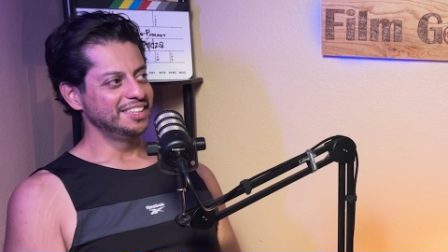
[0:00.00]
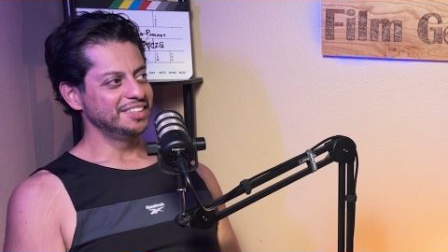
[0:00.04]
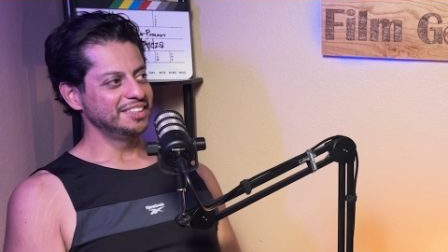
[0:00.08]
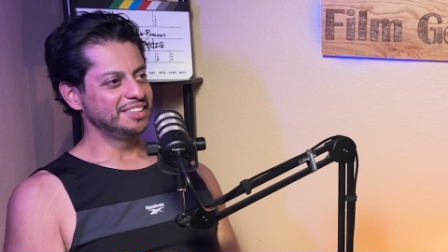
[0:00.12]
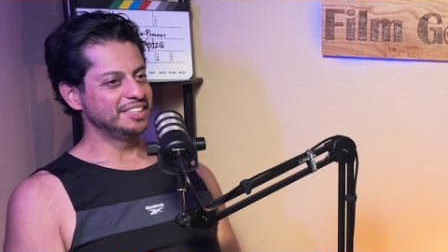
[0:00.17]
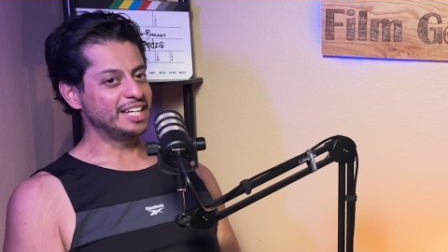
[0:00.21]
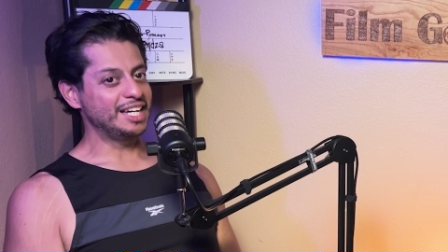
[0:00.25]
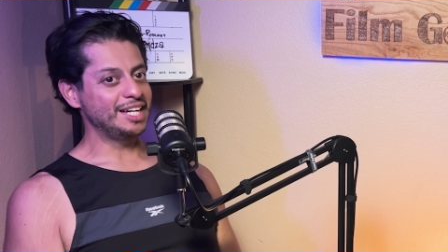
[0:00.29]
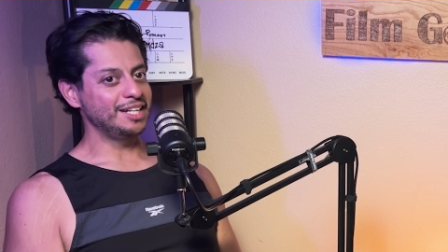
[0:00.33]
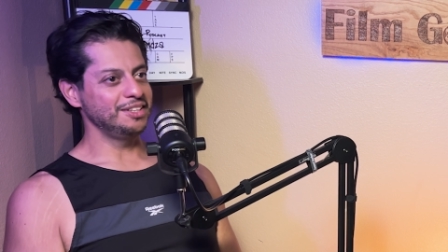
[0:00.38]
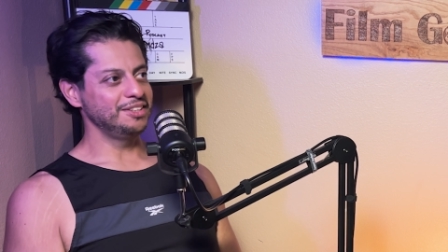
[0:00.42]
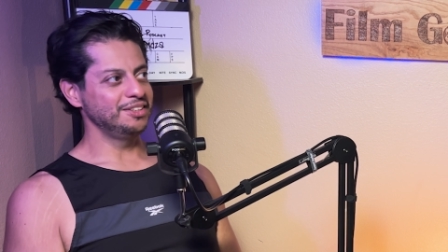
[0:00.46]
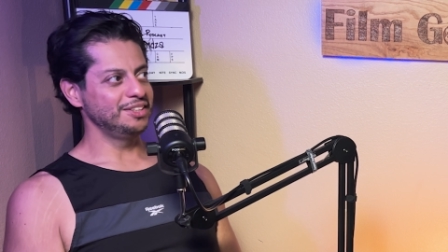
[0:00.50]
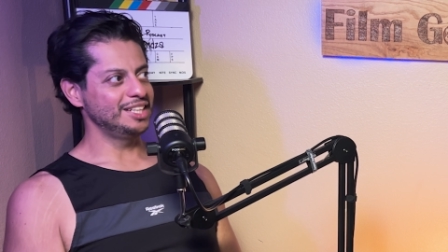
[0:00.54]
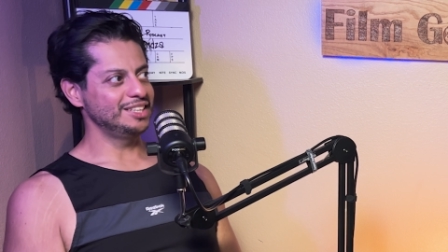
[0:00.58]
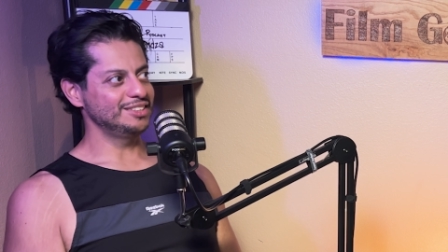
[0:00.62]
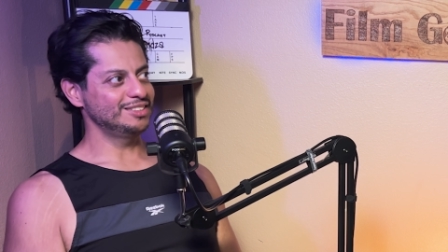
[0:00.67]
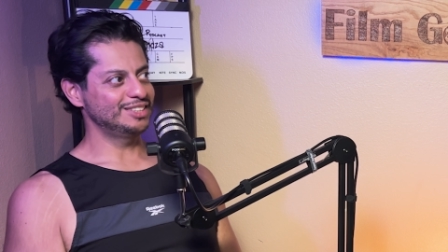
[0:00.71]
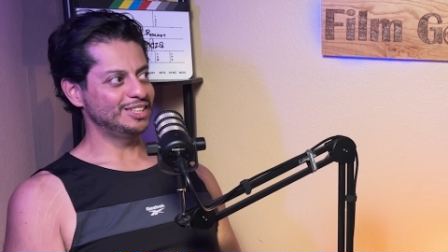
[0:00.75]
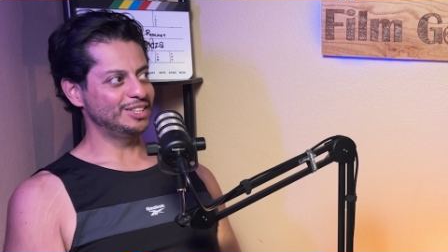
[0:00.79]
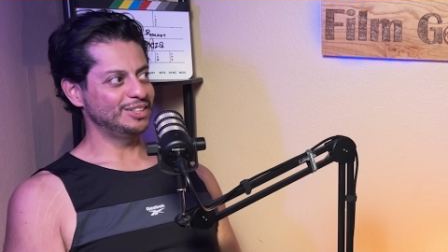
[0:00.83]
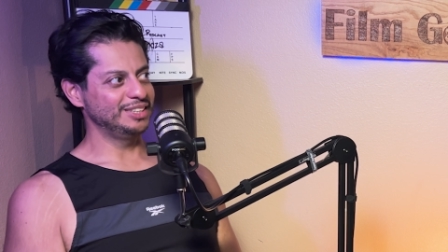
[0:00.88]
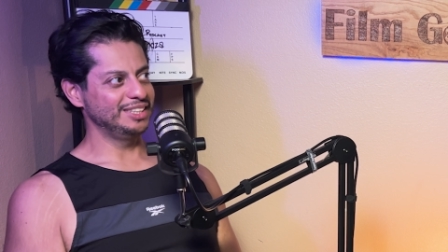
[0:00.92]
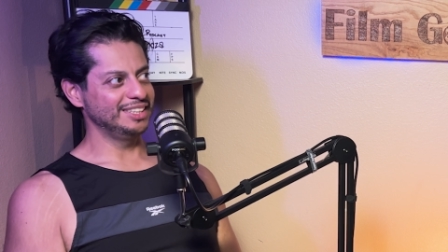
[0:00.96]
Not
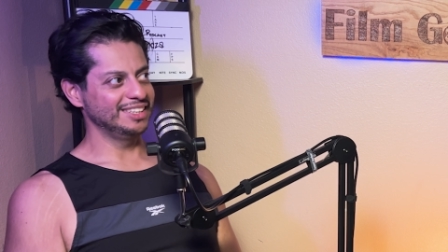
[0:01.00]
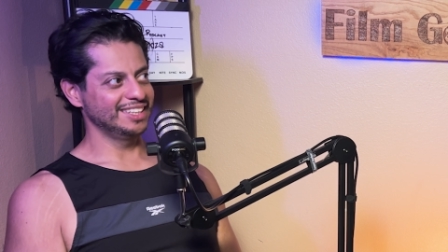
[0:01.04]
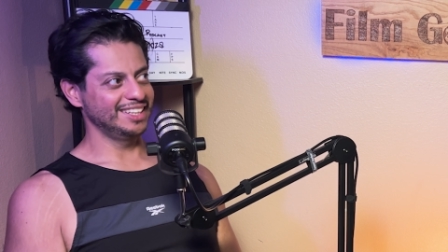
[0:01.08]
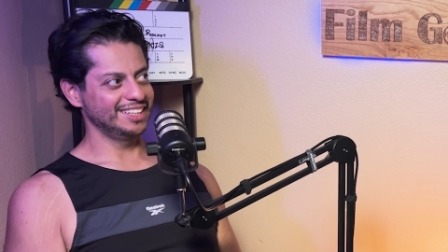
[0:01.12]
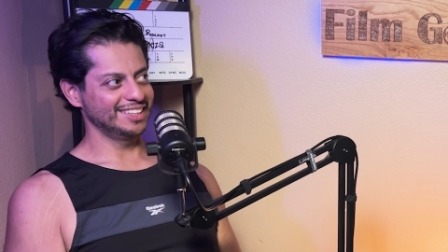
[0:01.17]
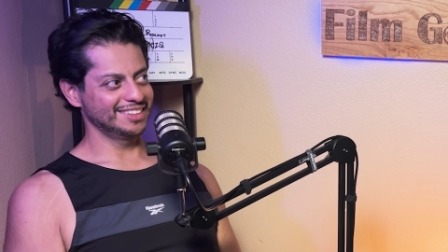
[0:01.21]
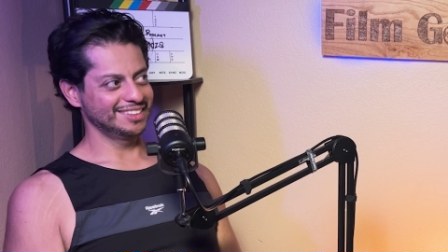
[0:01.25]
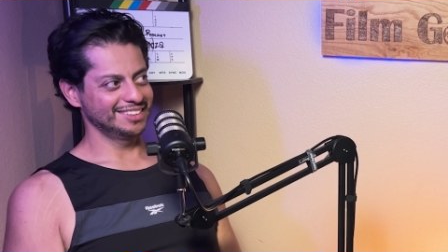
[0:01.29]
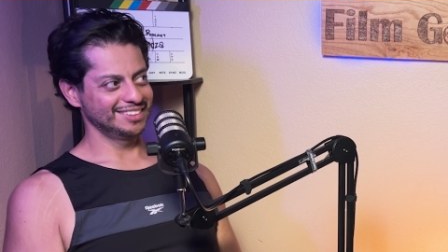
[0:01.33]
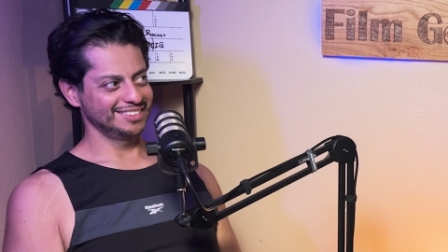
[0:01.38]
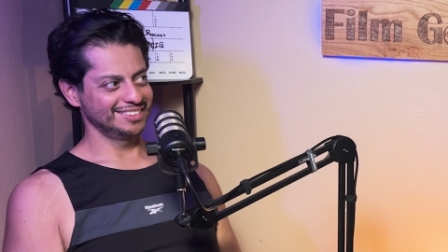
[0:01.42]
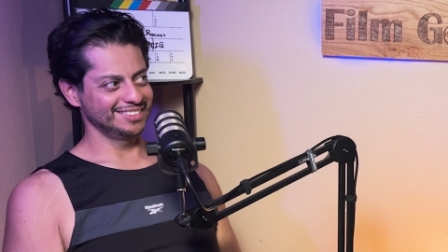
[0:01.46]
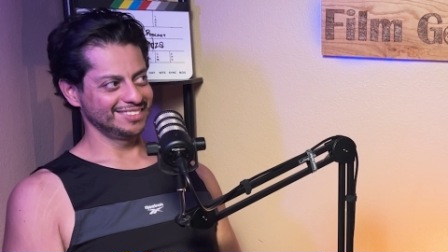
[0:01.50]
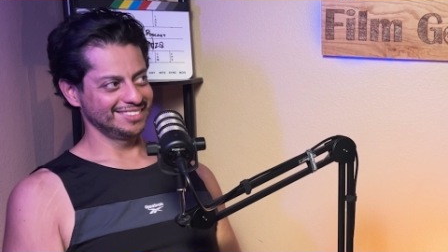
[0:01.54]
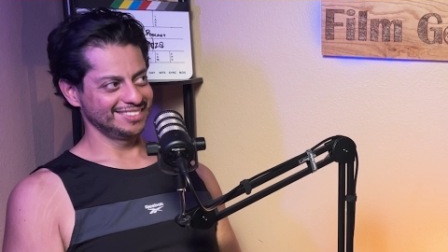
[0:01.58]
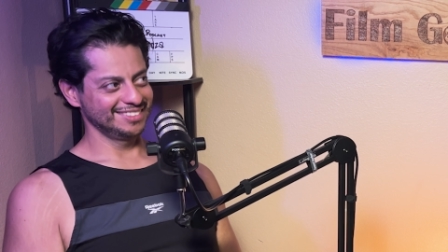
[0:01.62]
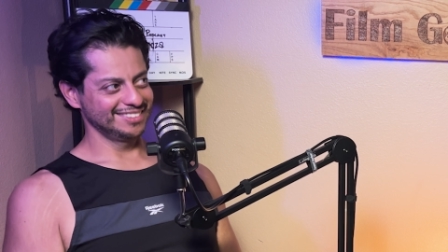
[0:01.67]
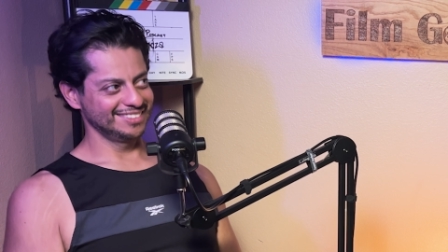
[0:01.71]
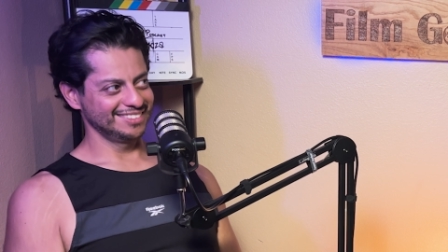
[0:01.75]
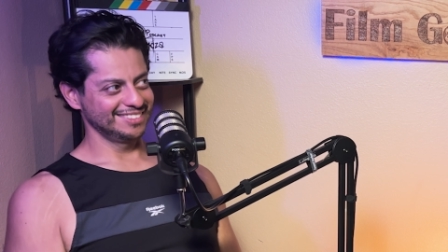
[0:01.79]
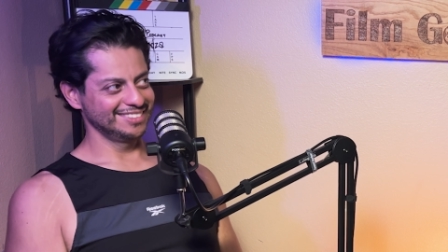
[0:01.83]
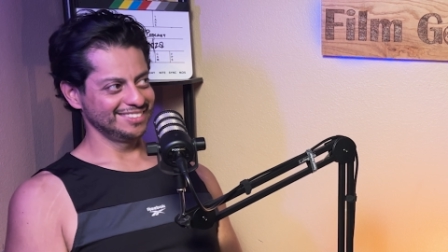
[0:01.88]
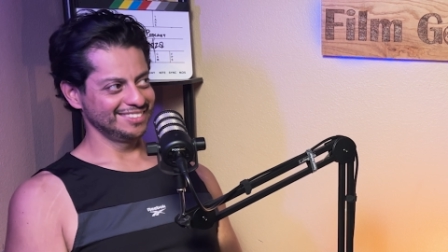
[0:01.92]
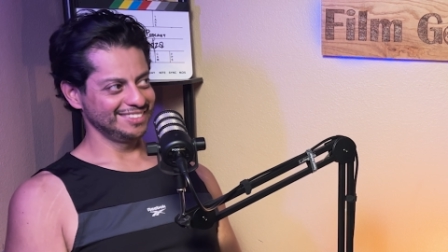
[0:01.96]
necessarily like,
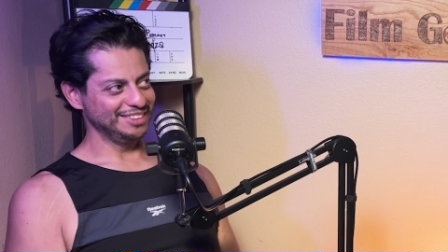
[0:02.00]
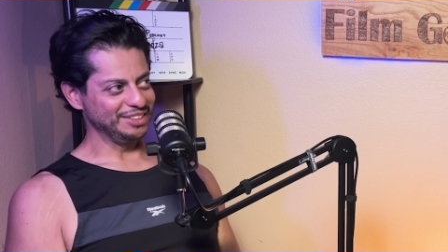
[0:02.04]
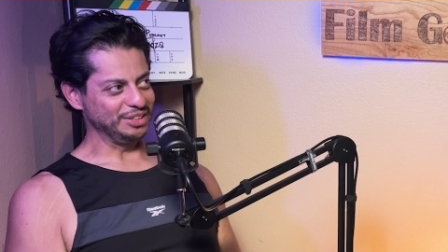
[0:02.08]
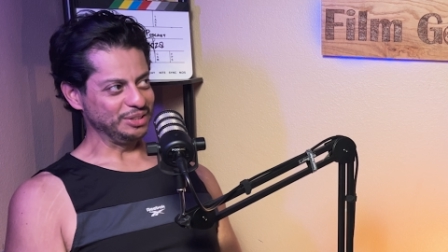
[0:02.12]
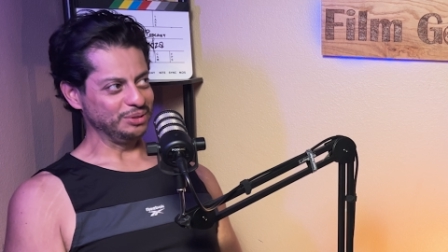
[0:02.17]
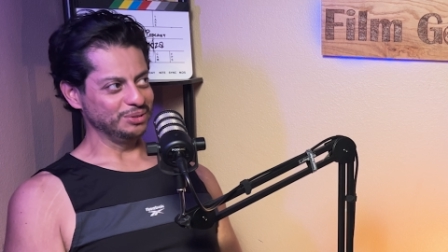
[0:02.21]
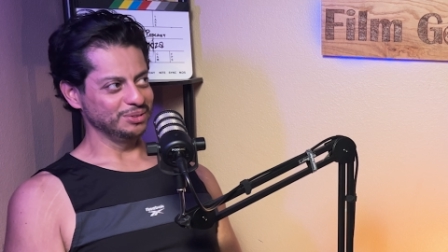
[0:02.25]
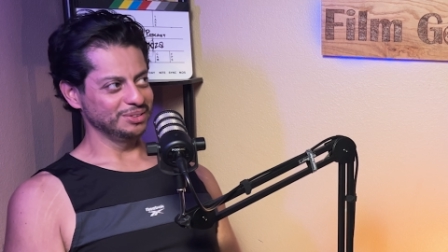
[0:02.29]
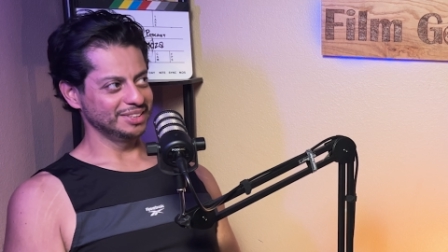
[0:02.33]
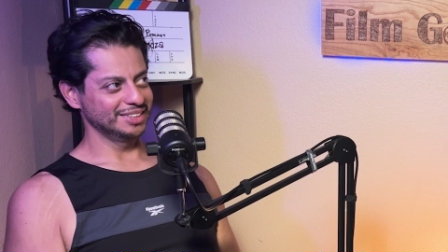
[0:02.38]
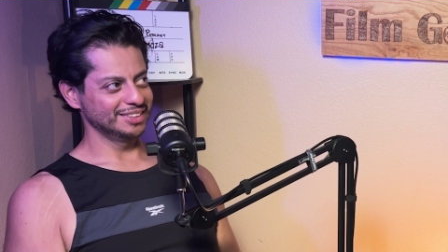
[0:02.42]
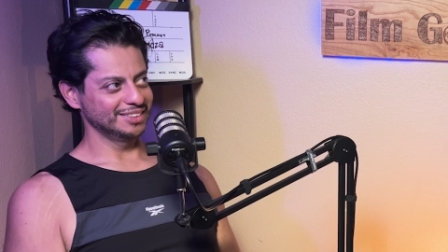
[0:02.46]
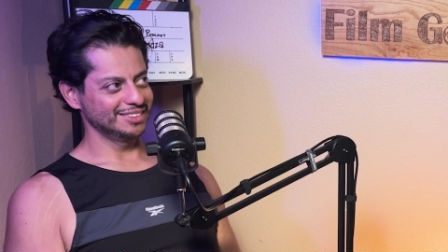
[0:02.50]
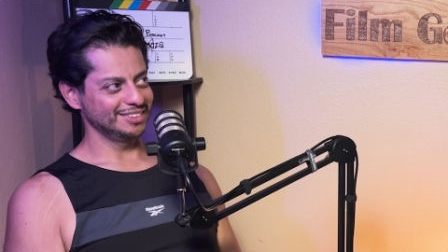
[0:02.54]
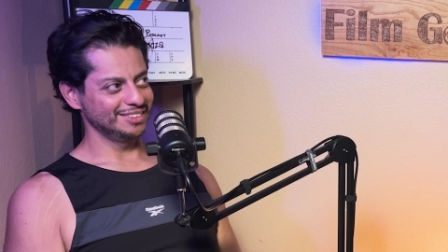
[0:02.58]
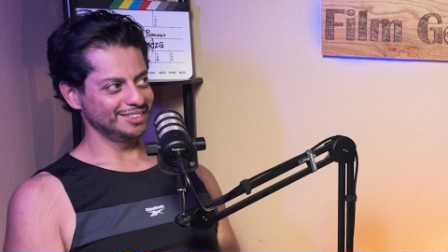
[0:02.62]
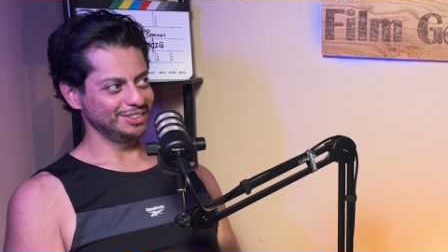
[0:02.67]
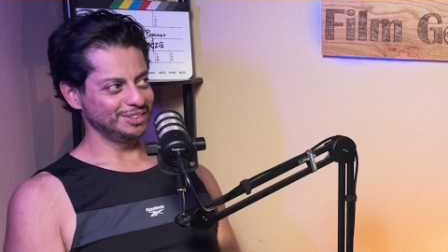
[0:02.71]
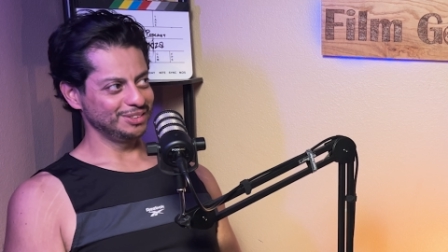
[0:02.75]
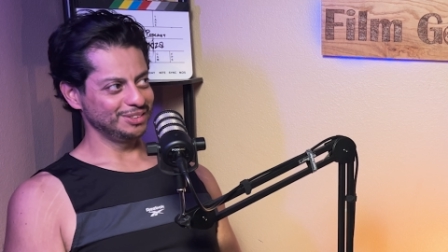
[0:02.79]
you know, like